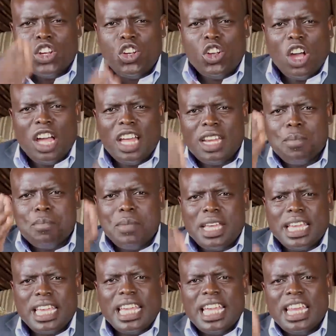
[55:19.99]
don't
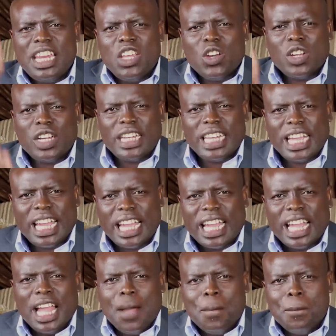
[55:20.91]
begin your
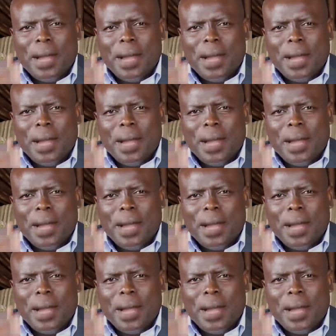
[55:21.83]
day